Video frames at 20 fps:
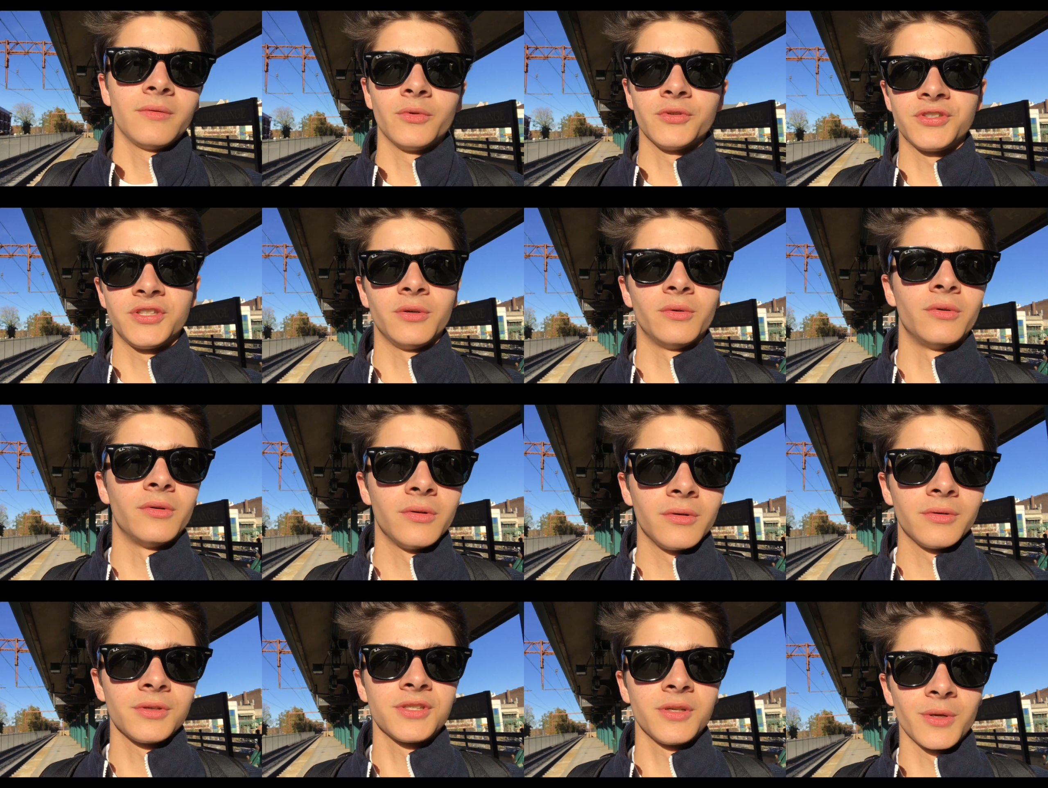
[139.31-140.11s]
we'll see.
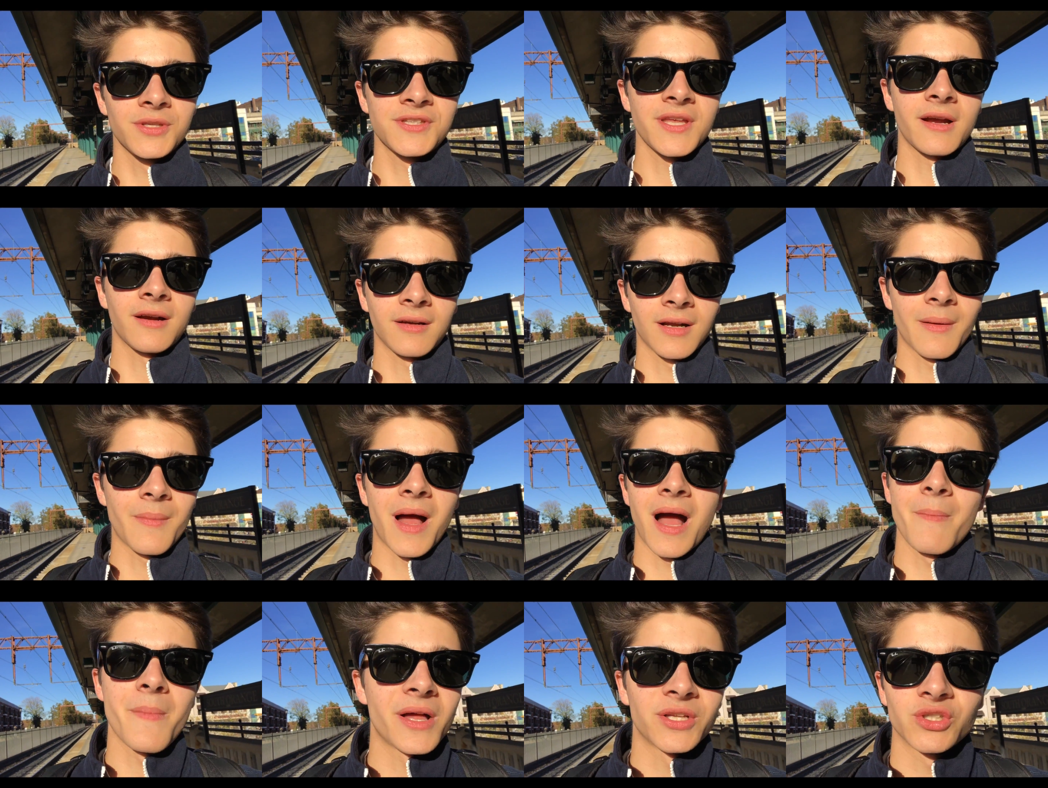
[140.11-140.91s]
We'll see what's there. I'm
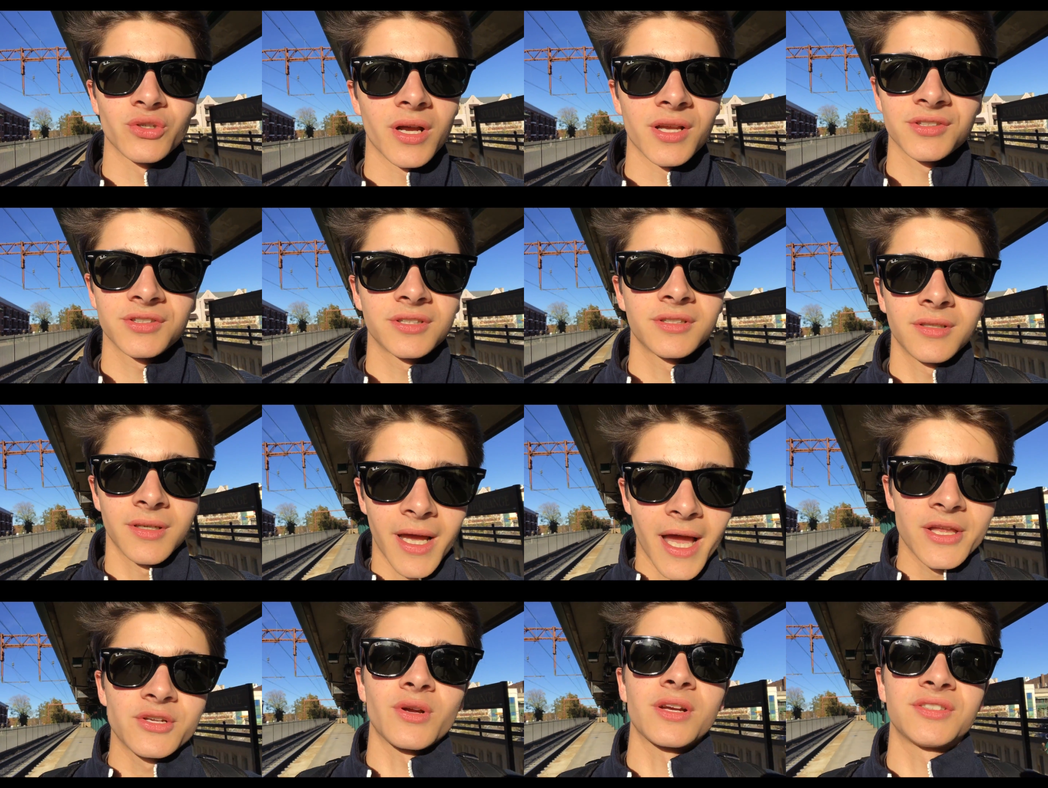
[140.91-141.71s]
not, I'm not dressed.
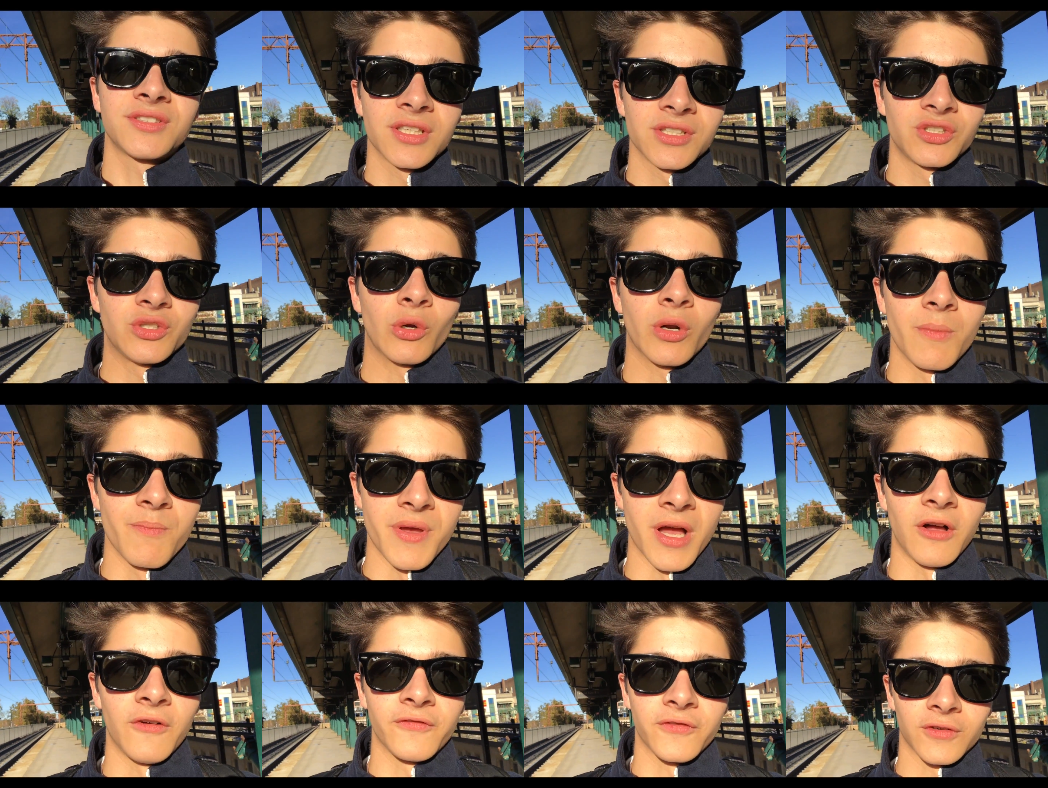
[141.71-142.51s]
I dressed as Jordan
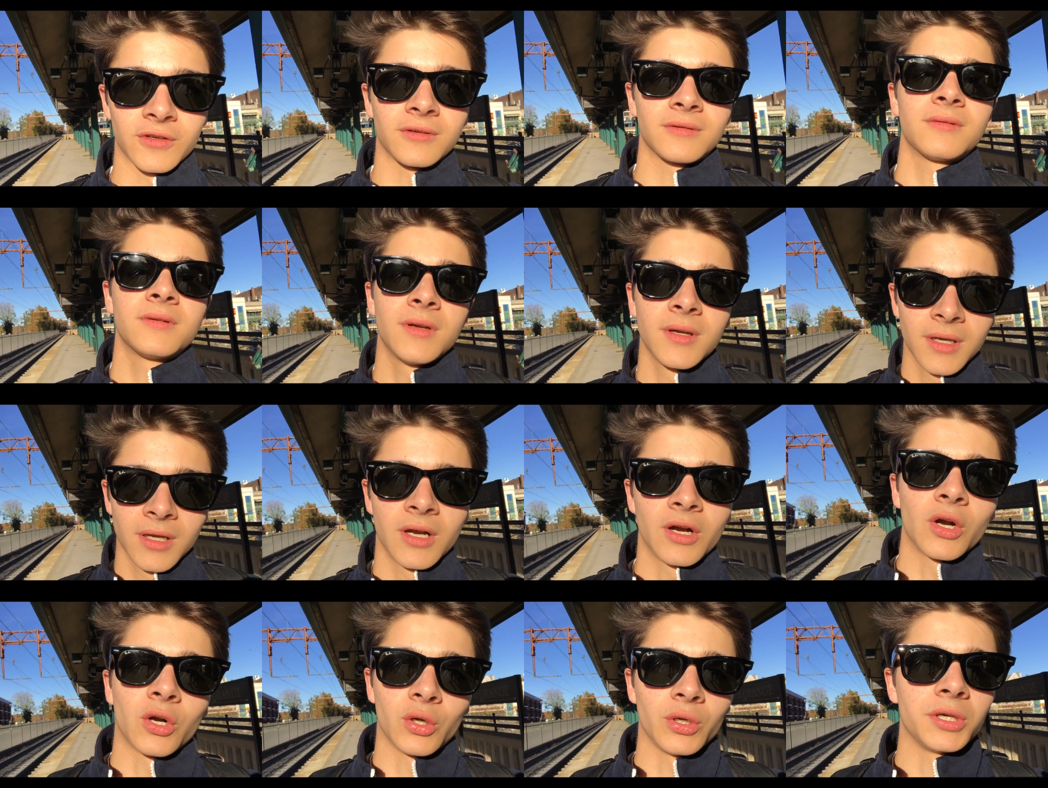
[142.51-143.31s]
Belfort
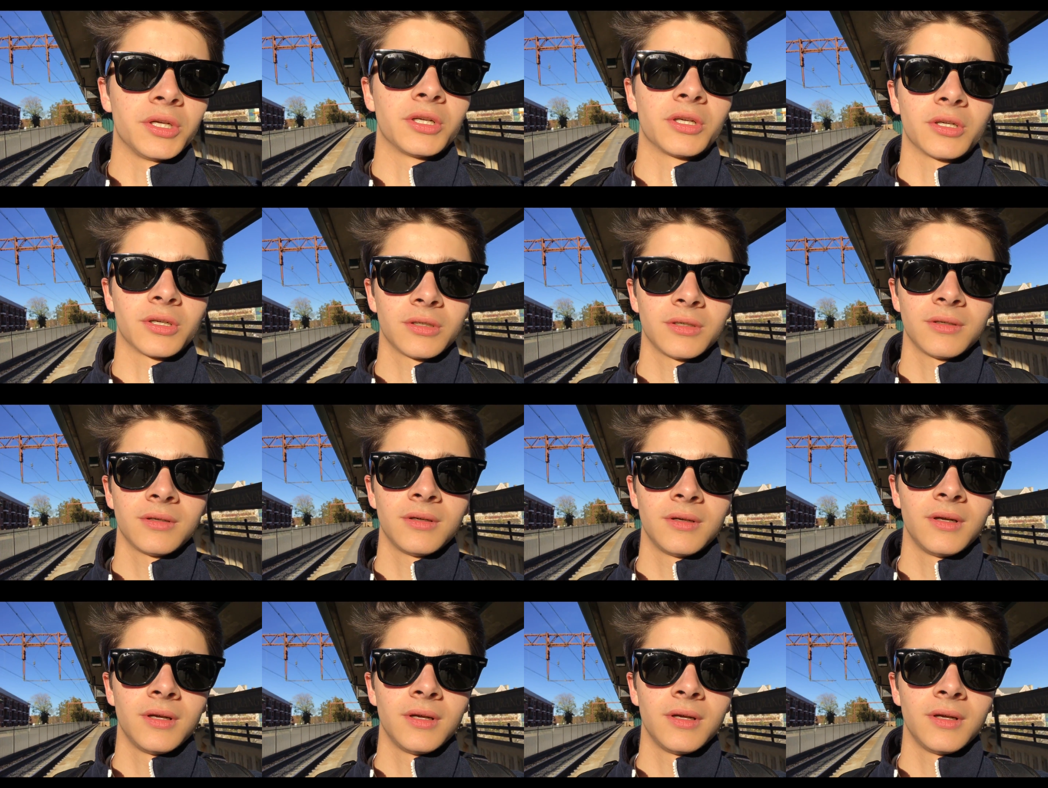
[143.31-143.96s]
earlier